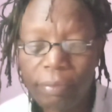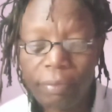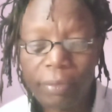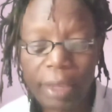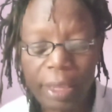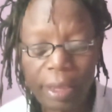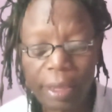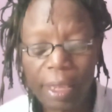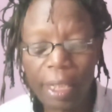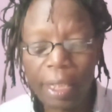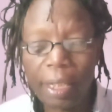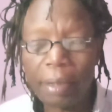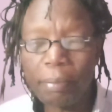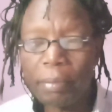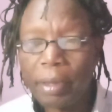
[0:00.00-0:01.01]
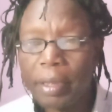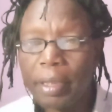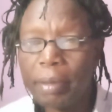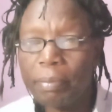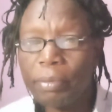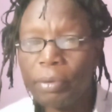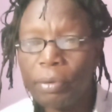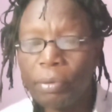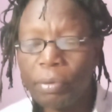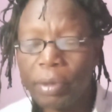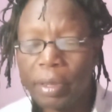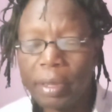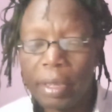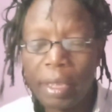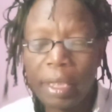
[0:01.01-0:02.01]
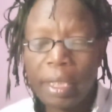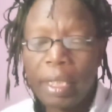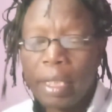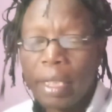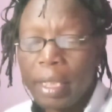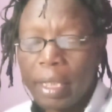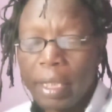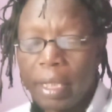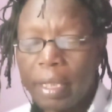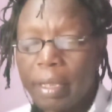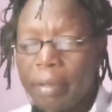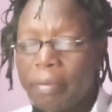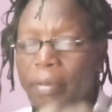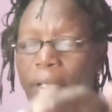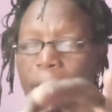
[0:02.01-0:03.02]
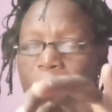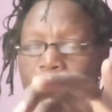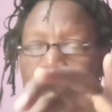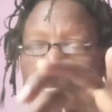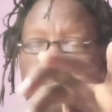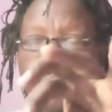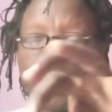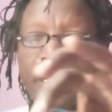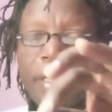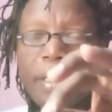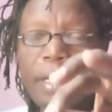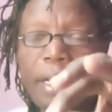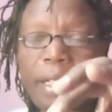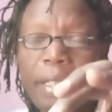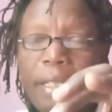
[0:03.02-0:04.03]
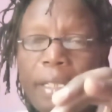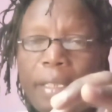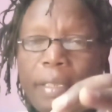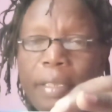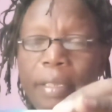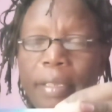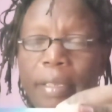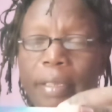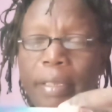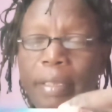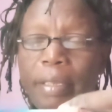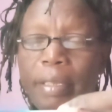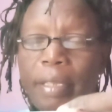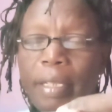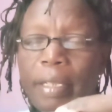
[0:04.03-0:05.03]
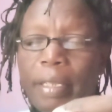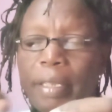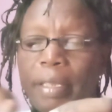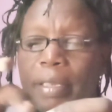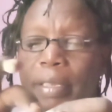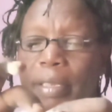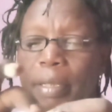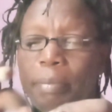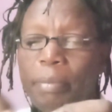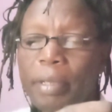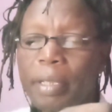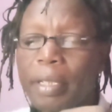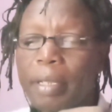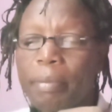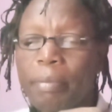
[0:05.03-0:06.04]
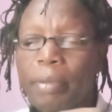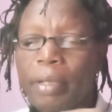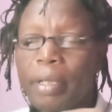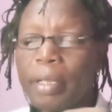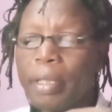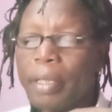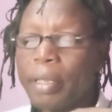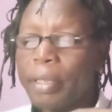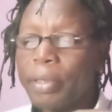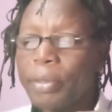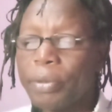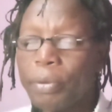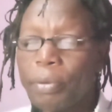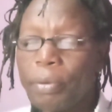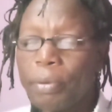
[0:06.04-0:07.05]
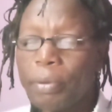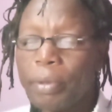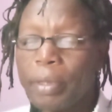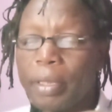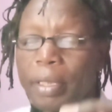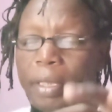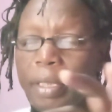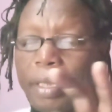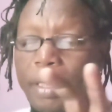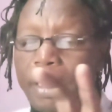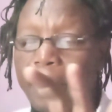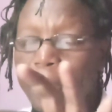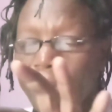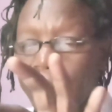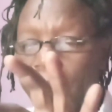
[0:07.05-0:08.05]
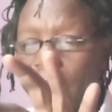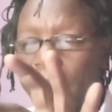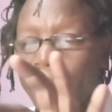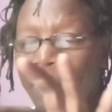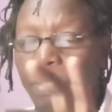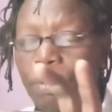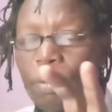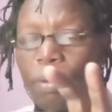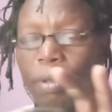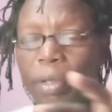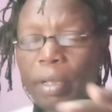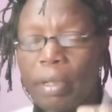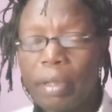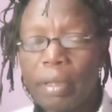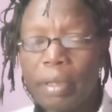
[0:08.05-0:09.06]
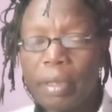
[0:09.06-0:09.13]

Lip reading: It's like a medium through which, like if there are two states like this, and this is a medium. So this is a gluon.